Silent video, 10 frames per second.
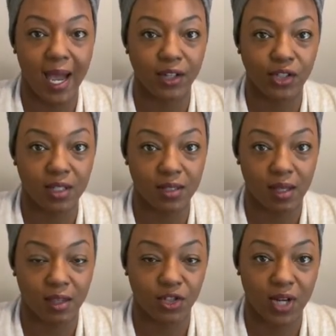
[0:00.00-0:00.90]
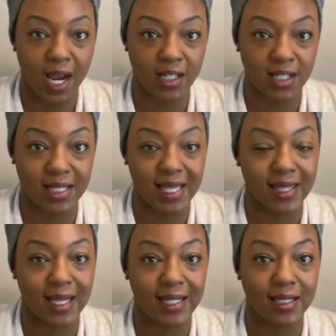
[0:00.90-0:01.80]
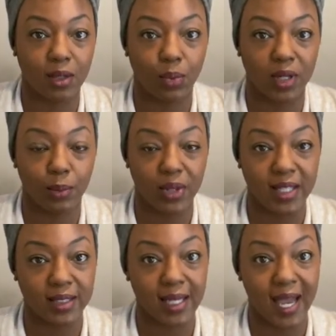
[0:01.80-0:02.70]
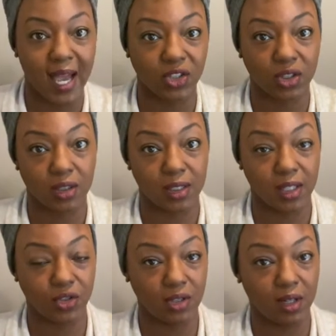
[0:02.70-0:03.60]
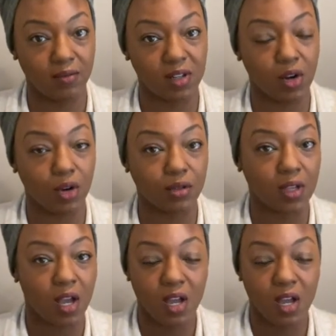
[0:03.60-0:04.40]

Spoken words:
actions and the strategies that they need to put in place to actually achieve the goals.